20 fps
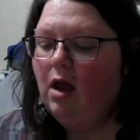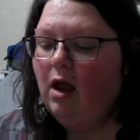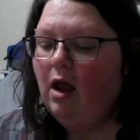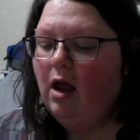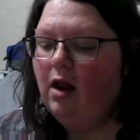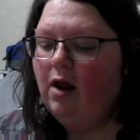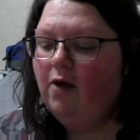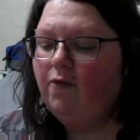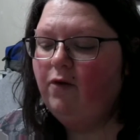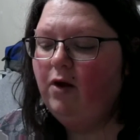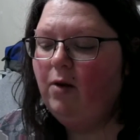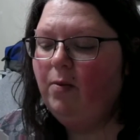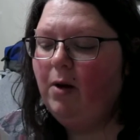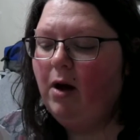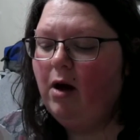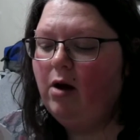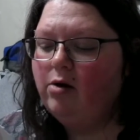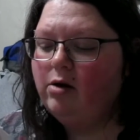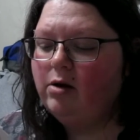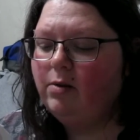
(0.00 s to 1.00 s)
And if you
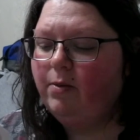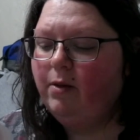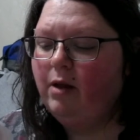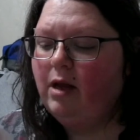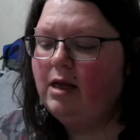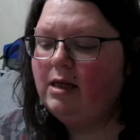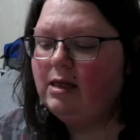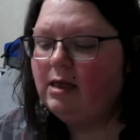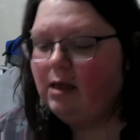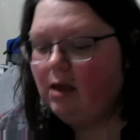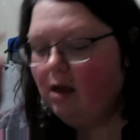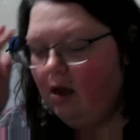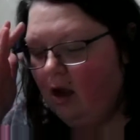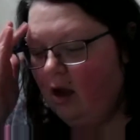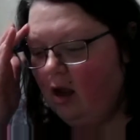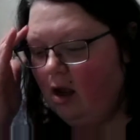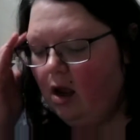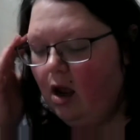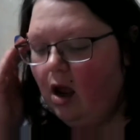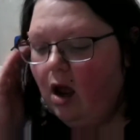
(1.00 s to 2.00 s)
post, please
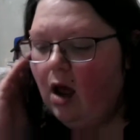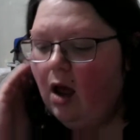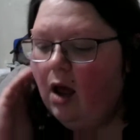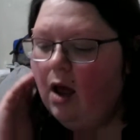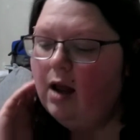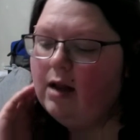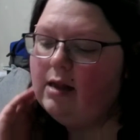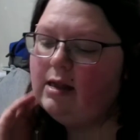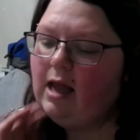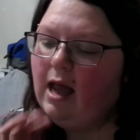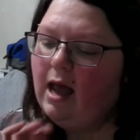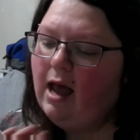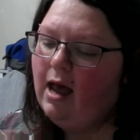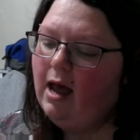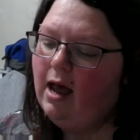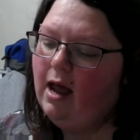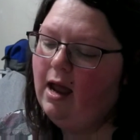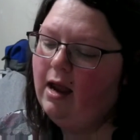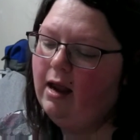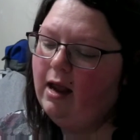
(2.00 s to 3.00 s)
uh,
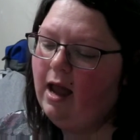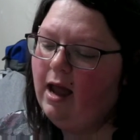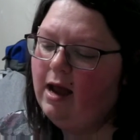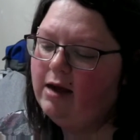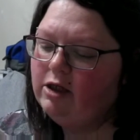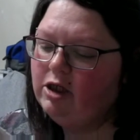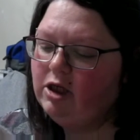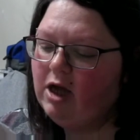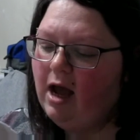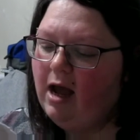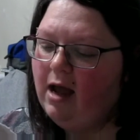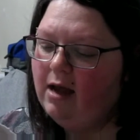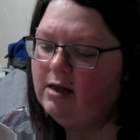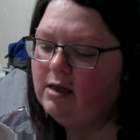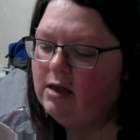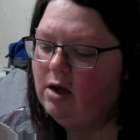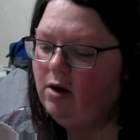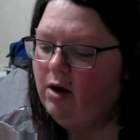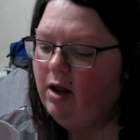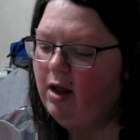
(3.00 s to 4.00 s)
tag hashtag
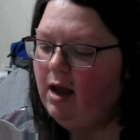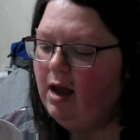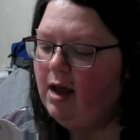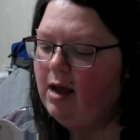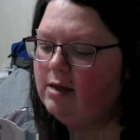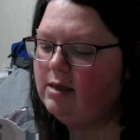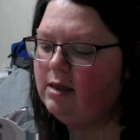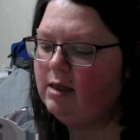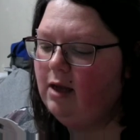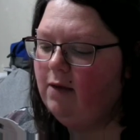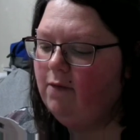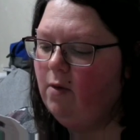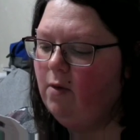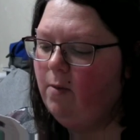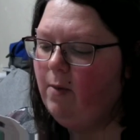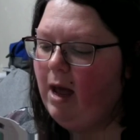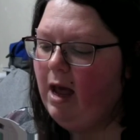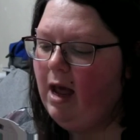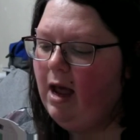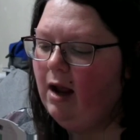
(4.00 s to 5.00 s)
Sony diva
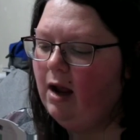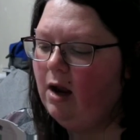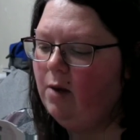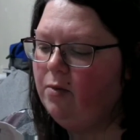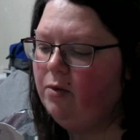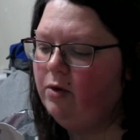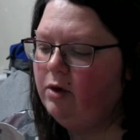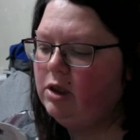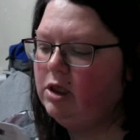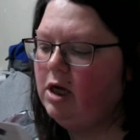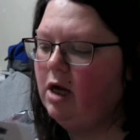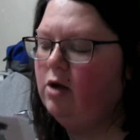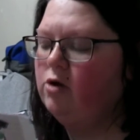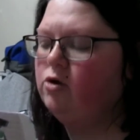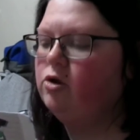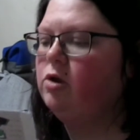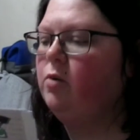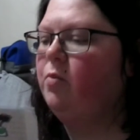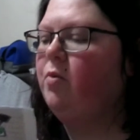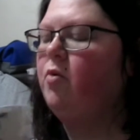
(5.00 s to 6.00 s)
bag. I appreciate your
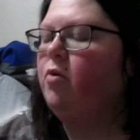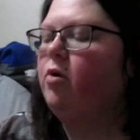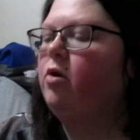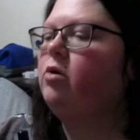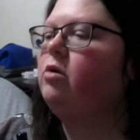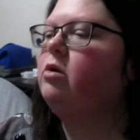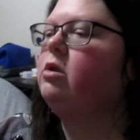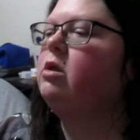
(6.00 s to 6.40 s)
support.